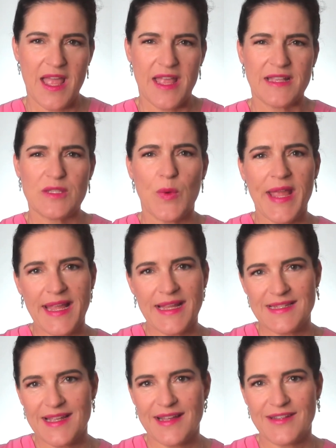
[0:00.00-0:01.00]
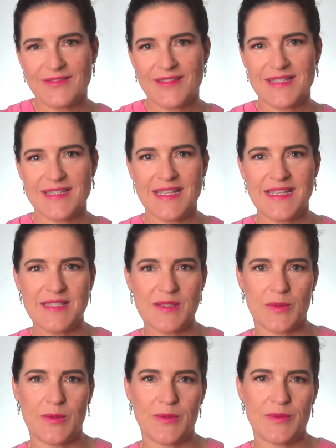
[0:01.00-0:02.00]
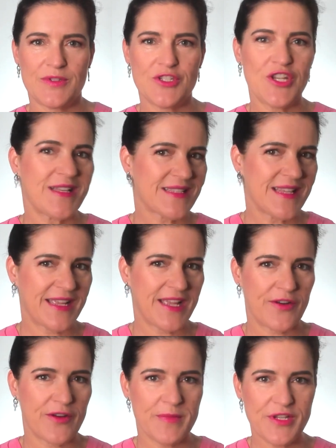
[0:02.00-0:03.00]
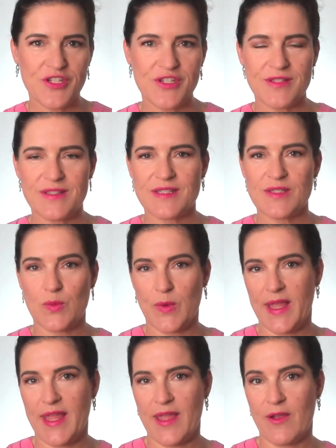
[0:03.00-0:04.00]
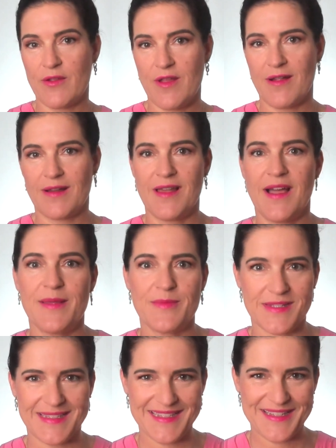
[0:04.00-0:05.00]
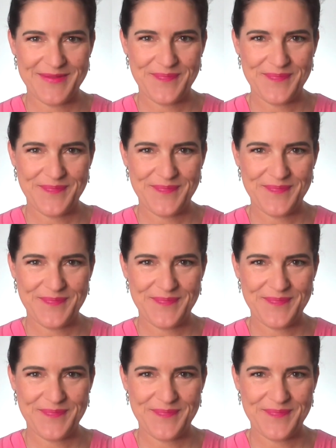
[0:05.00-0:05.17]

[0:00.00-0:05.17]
It's weighing down the seesaw, just like our emissions weigh on our climate.